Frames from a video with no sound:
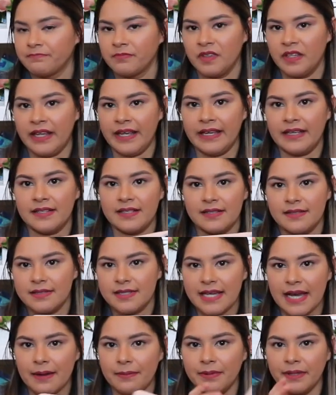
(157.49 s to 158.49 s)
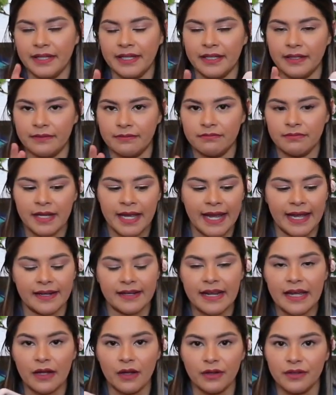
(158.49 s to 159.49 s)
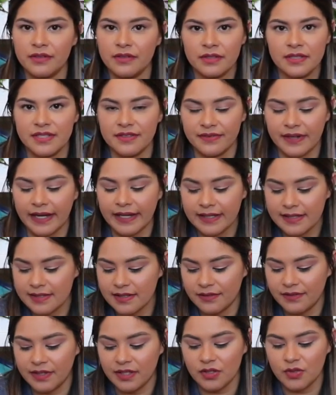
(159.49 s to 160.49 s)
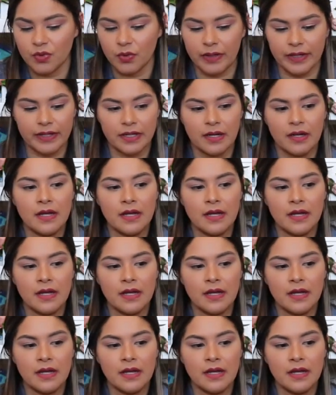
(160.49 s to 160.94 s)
like tablet handheld device of any sort.